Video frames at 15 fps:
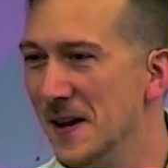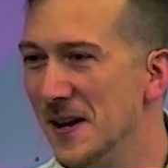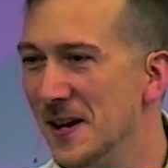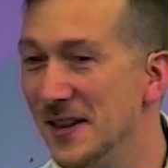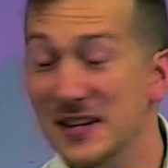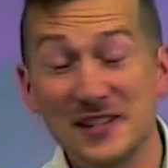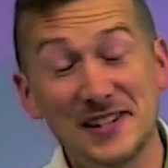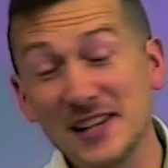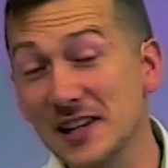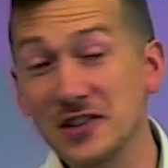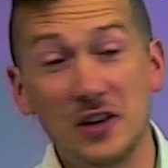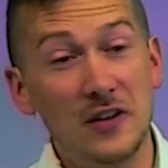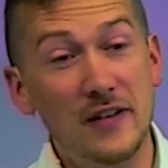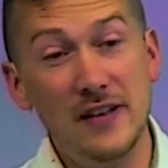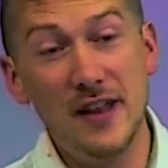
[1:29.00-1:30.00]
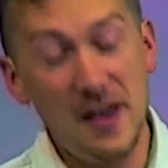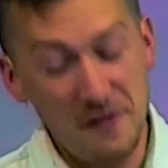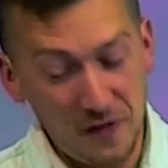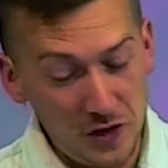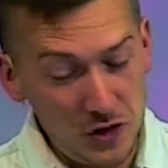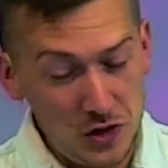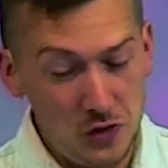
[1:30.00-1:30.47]
These things are
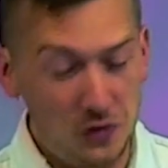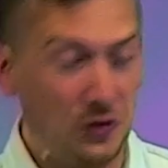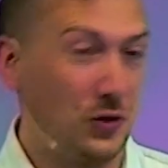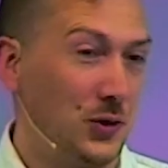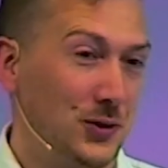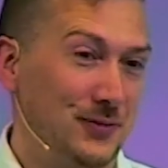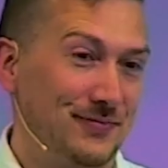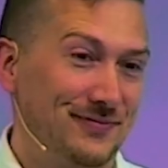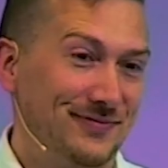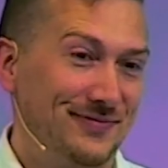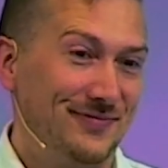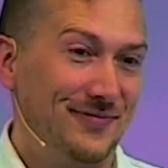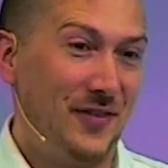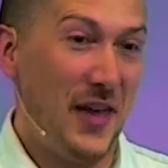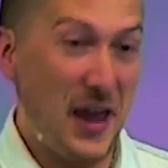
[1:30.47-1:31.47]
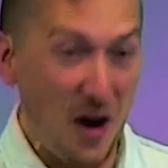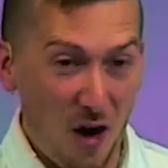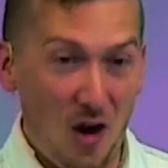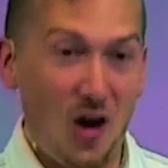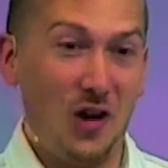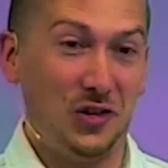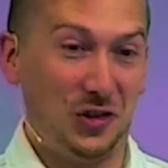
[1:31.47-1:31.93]
never neutral. They
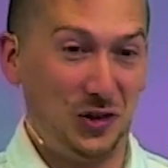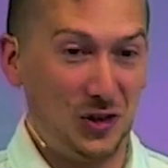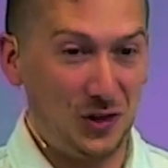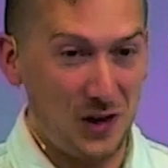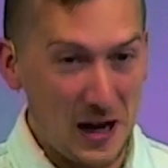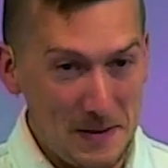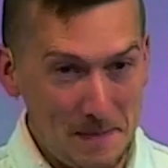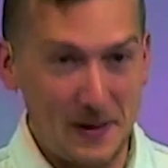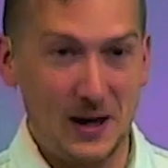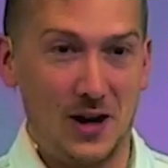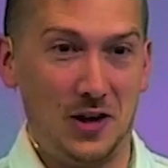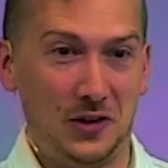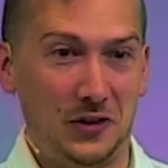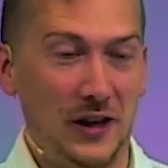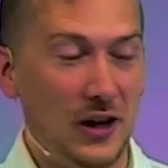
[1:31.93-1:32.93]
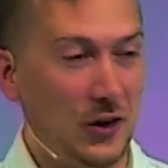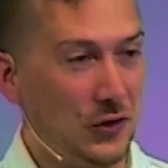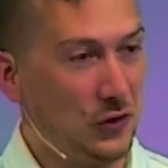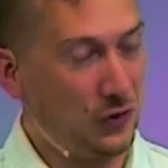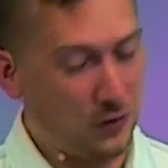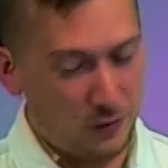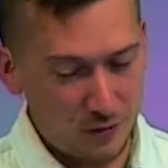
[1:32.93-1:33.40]
are shaping us, they are
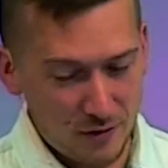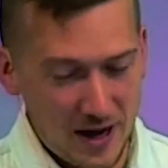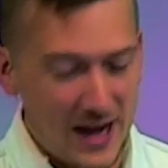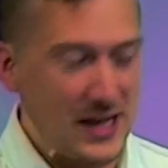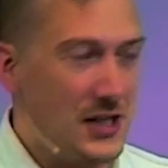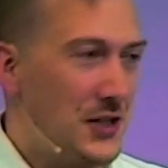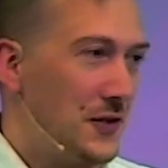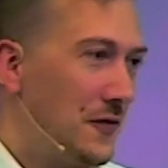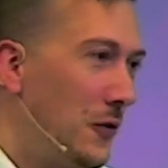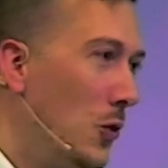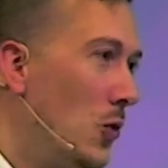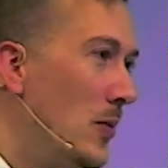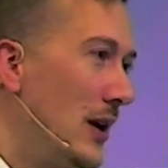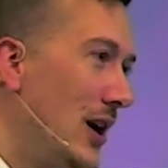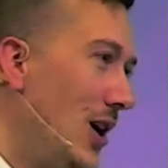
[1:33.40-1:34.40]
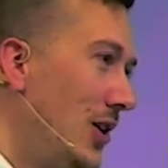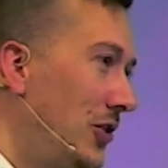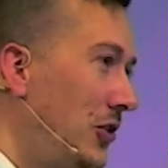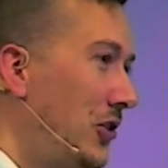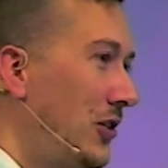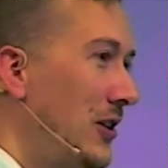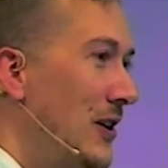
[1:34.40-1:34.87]
transforming
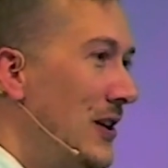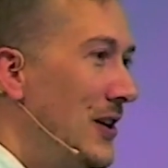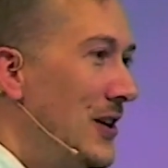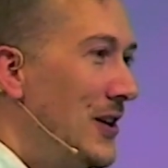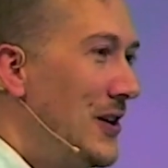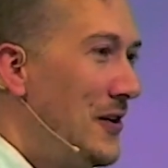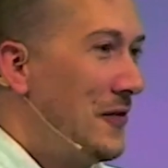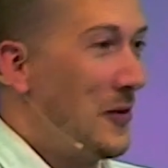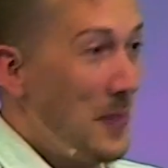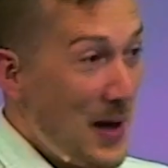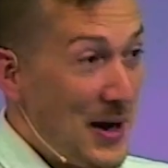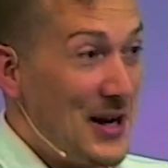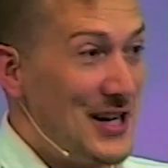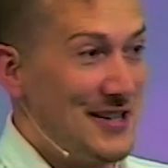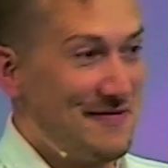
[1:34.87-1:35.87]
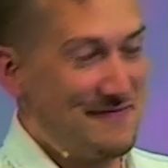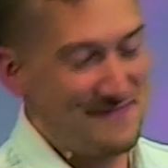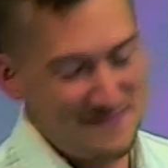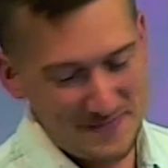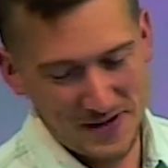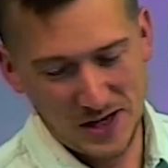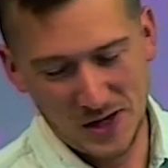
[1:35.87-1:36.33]
us for better
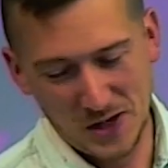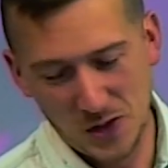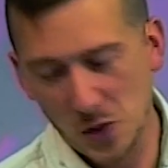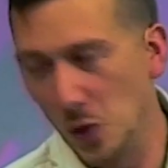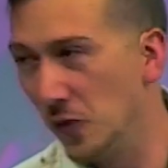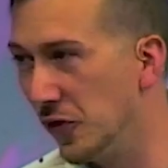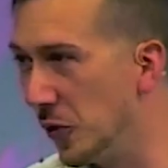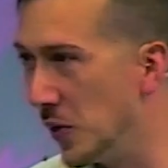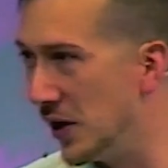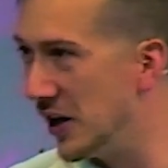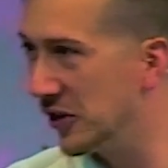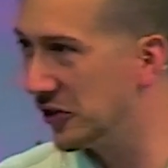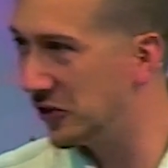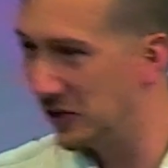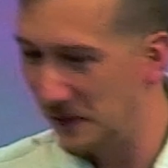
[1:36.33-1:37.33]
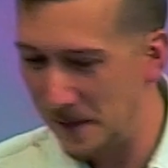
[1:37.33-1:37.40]
or for worse.